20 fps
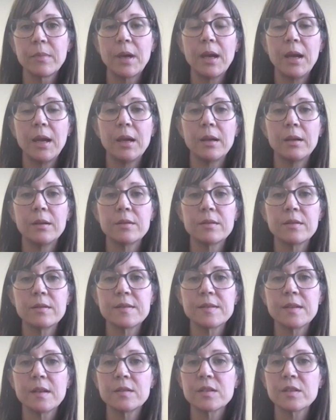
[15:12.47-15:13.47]
and
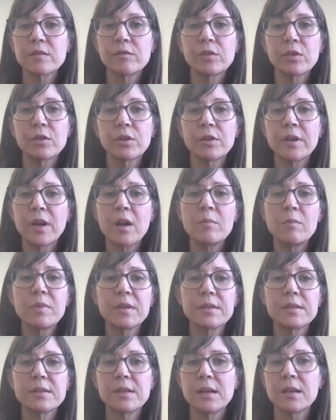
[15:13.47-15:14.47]
this sense of learned
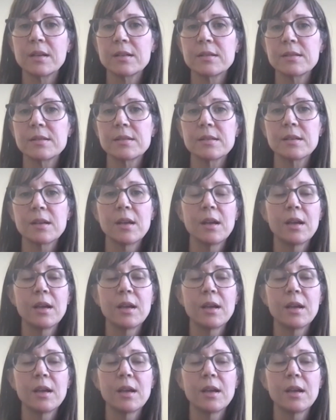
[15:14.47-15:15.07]
helplessness